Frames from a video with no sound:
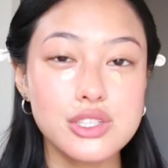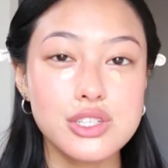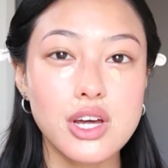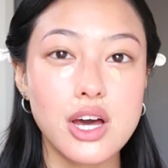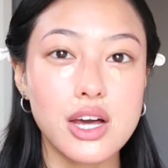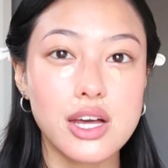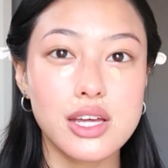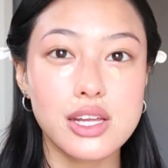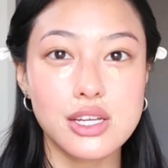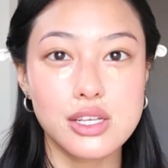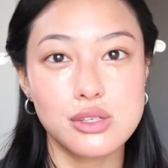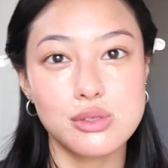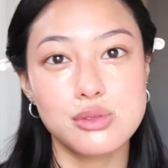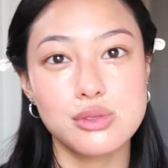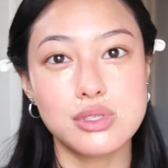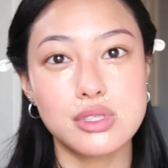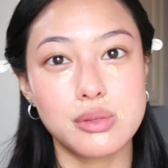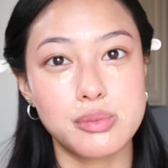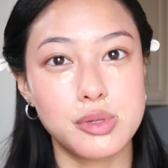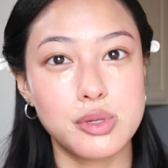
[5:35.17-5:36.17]
not gonna
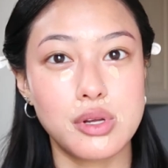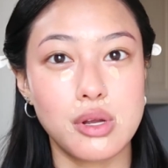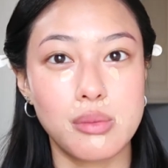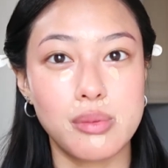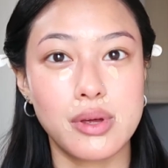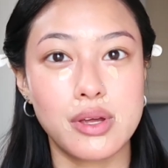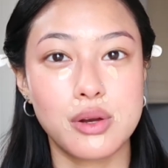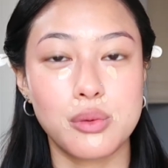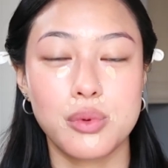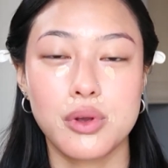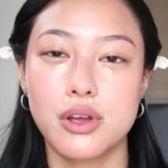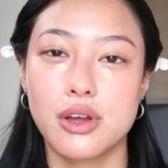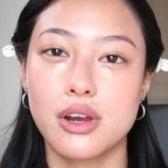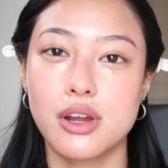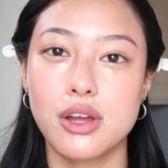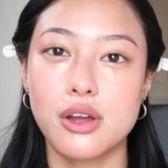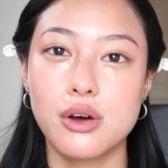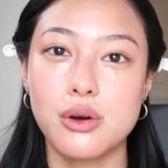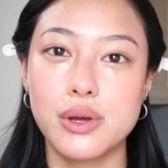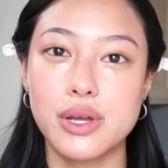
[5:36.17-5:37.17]
use the beauty blender. We're
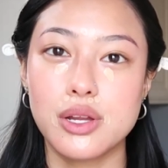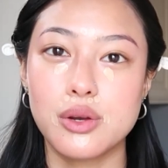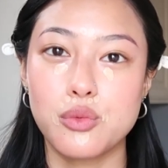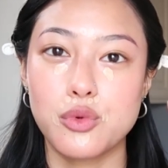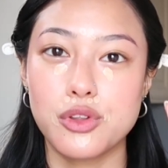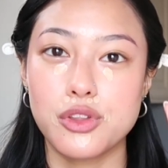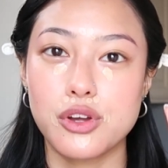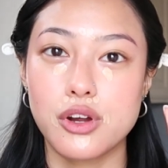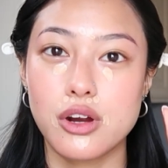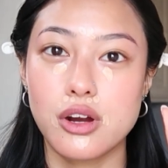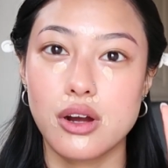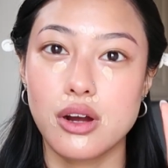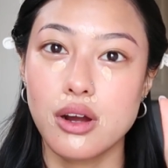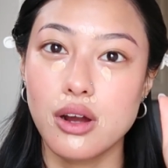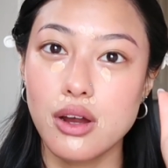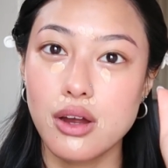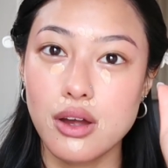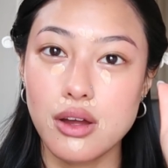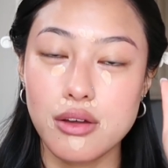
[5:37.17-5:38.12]
gonna go in with our